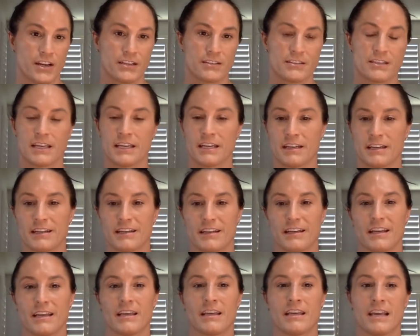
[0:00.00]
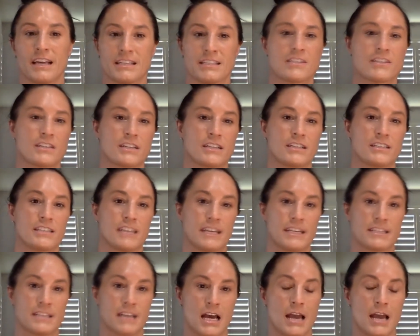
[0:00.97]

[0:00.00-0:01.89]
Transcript: Like yes, it's going to take time,